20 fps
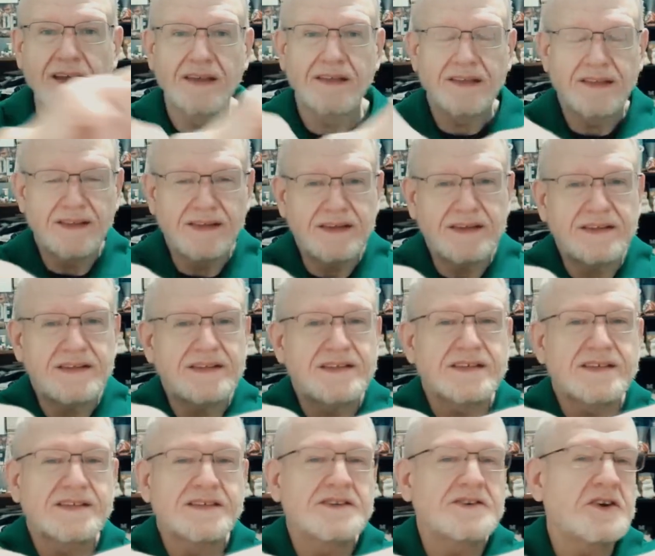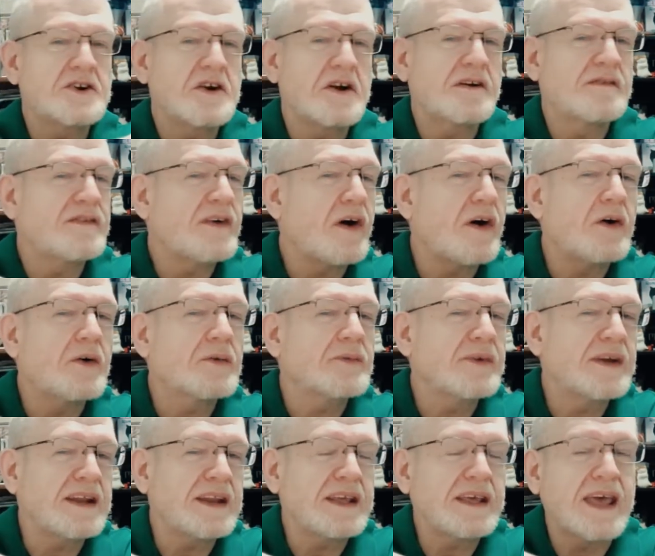This nerve
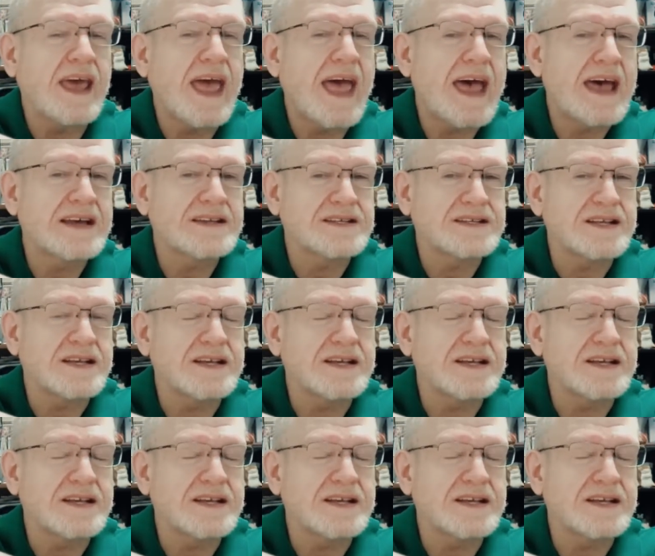already has